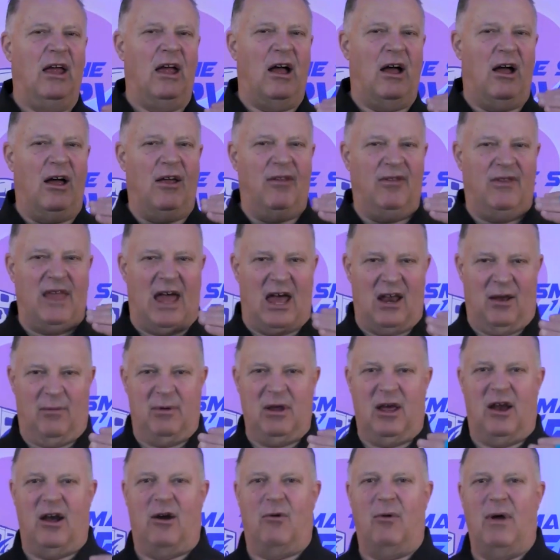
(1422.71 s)
That'll be
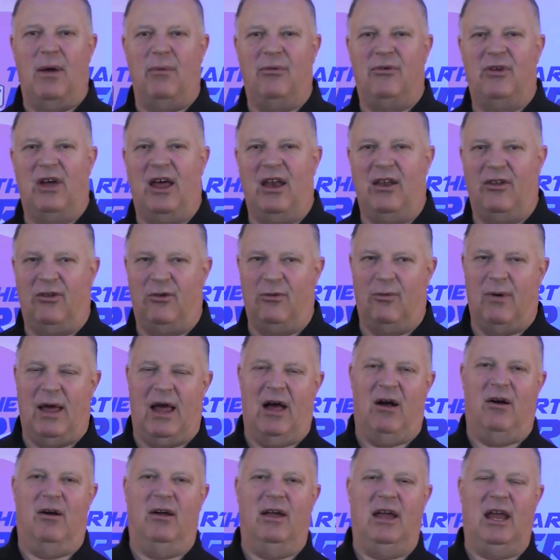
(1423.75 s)
on our website as
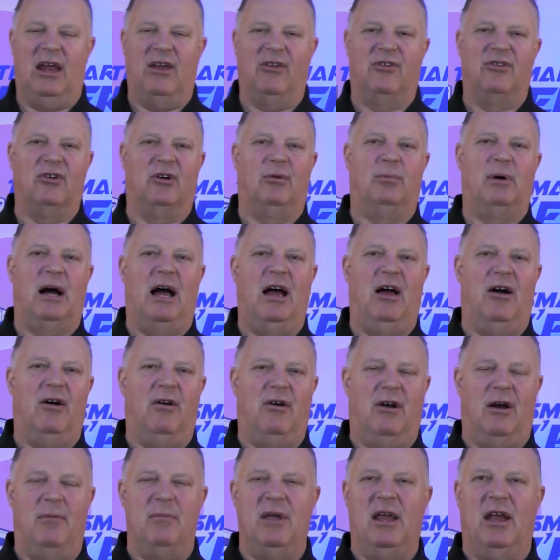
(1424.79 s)
well. And
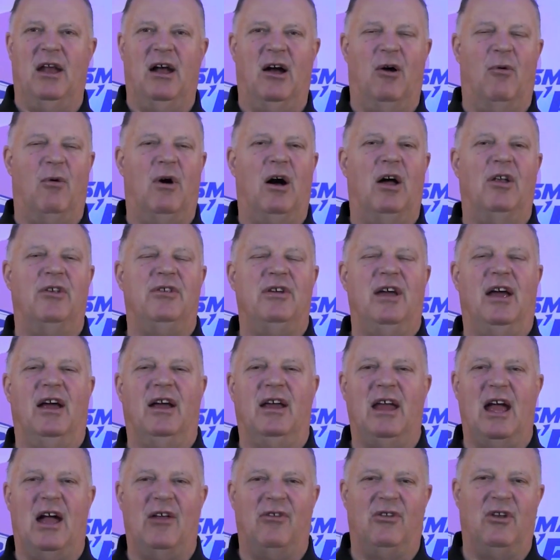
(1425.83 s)
Waltech
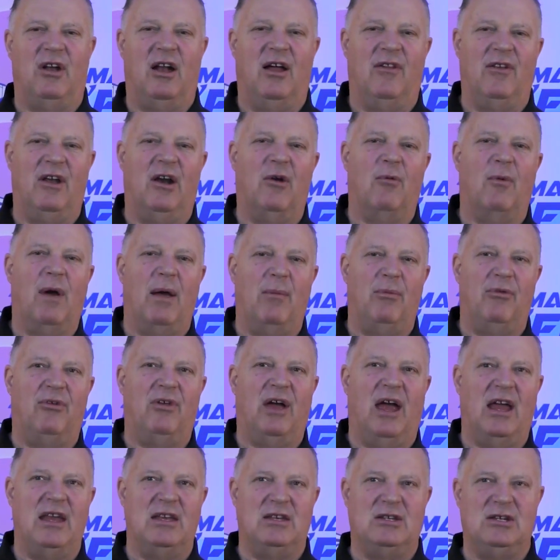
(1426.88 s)
has it on their
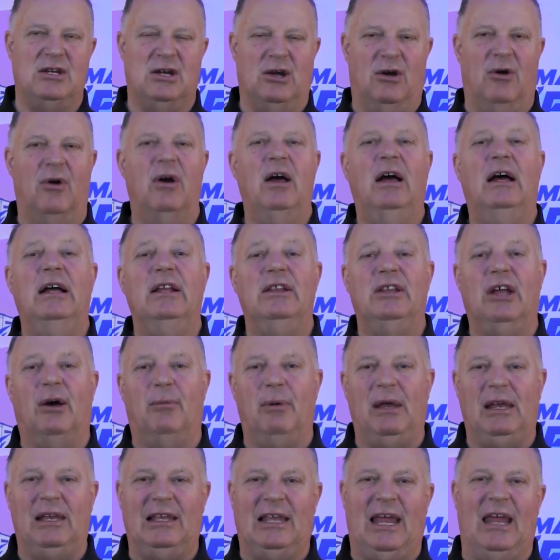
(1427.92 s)
website too. There'll
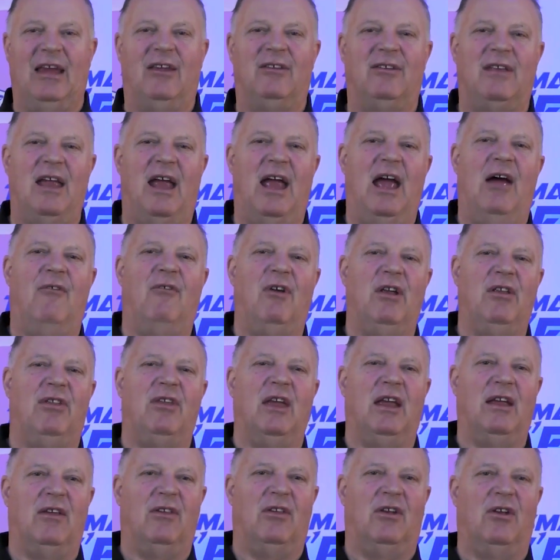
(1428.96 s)
be links to everything
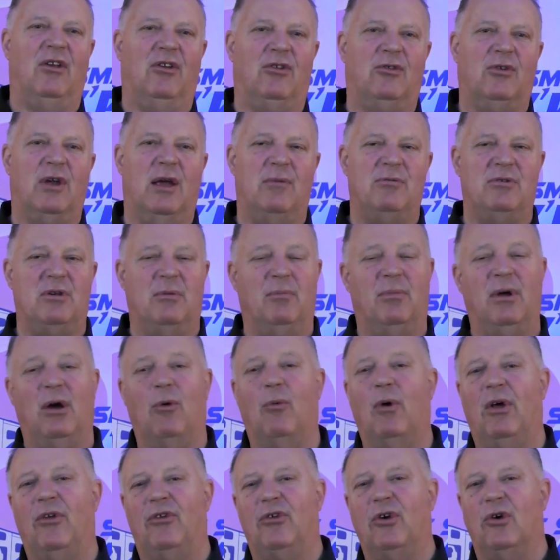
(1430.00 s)
in the description. But
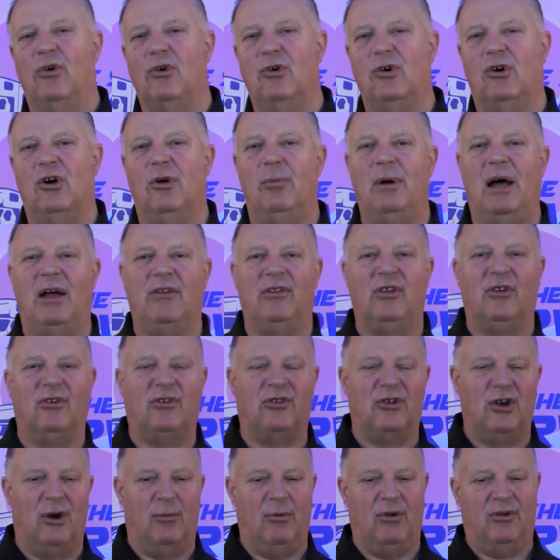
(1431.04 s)
what's so cool about this
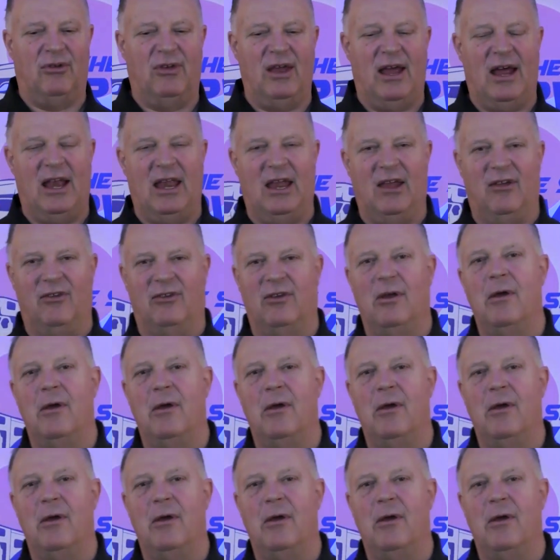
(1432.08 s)
thermostat is